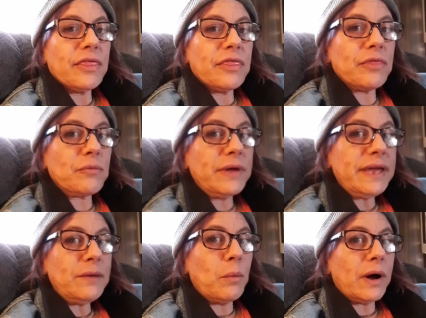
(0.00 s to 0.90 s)

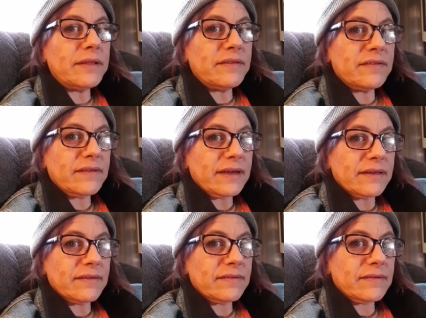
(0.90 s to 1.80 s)

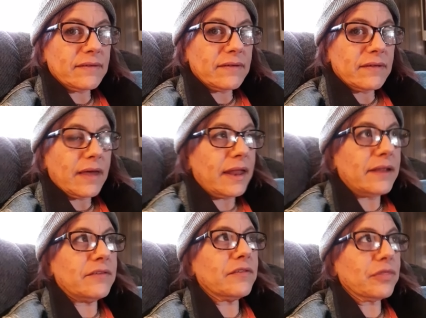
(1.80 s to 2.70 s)
316, and
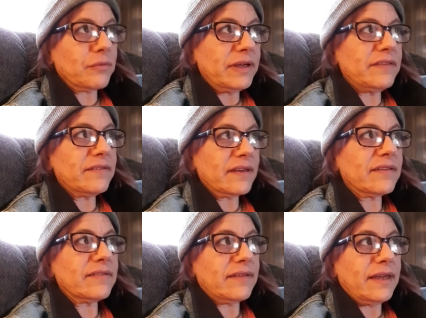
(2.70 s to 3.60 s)
it's
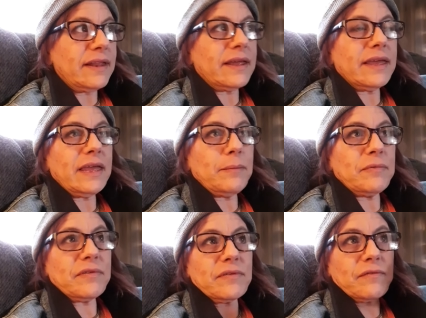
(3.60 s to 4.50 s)
316. It
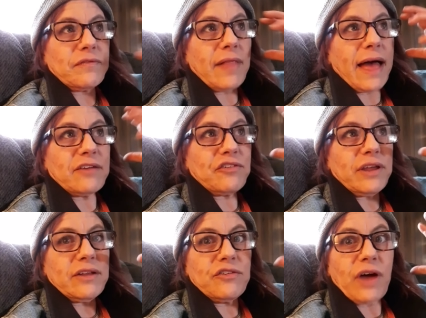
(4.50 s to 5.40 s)
keeps
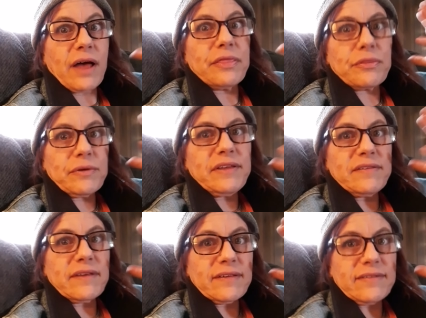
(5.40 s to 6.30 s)
flashing John
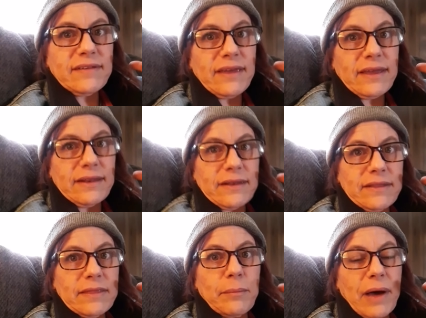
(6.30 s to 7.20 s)
3:16,
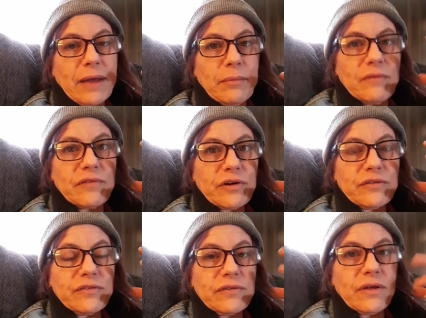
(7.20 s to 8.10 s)
the Bible verse.